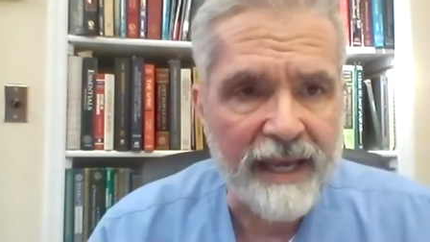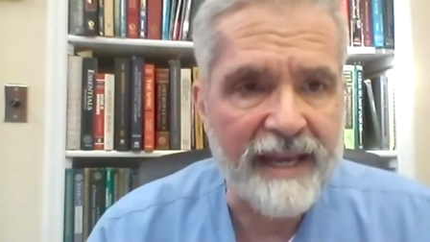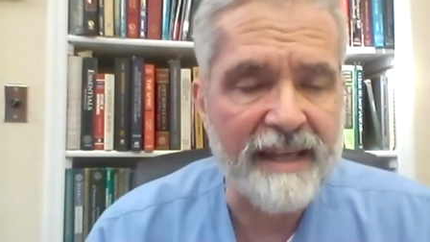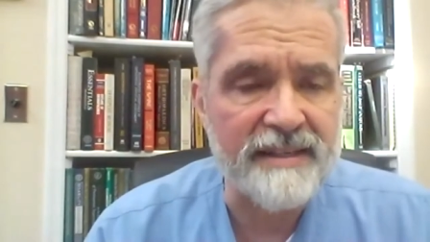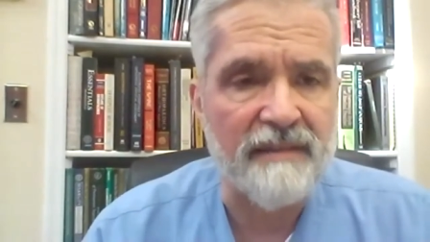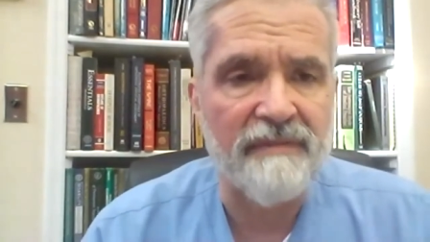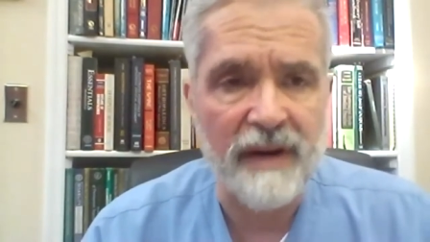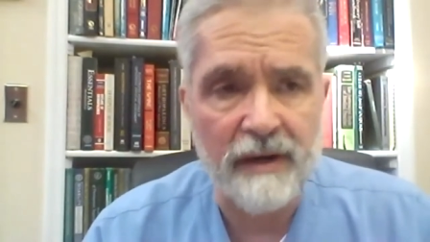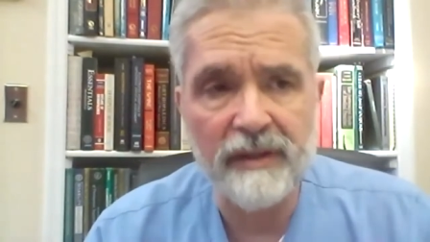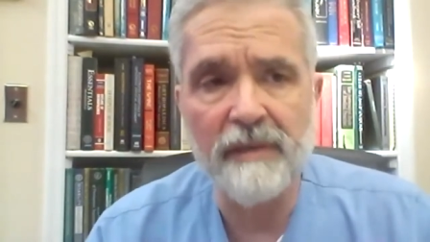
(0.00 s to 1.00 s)
it is a
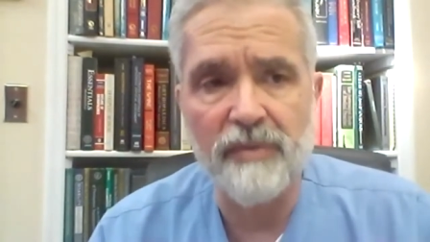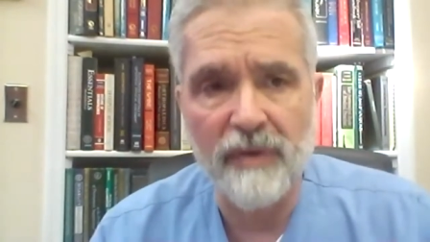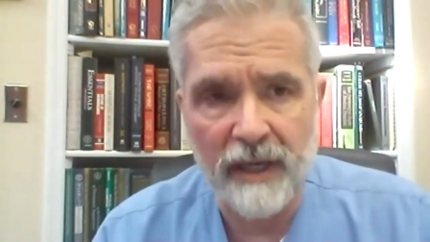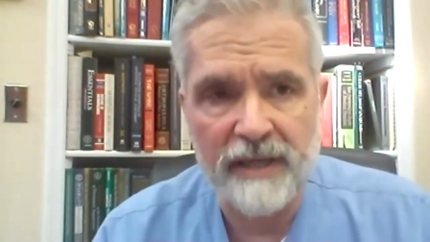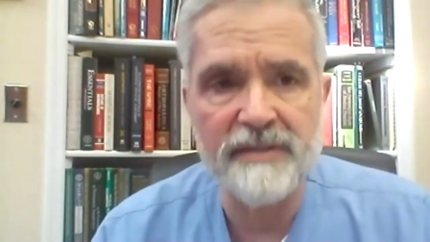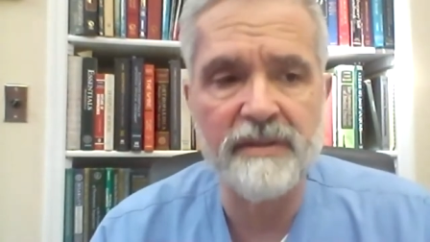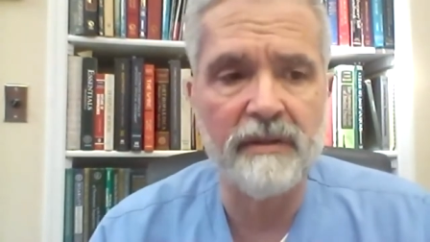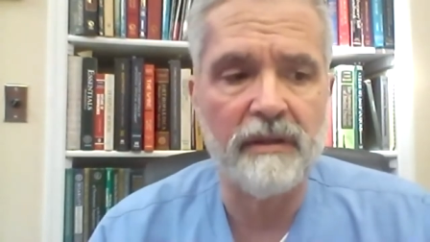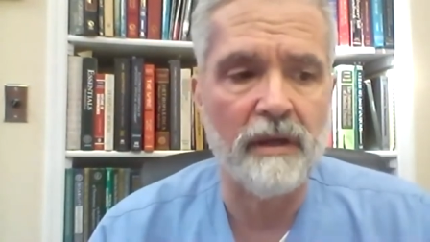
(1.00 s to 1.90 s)
fairly priced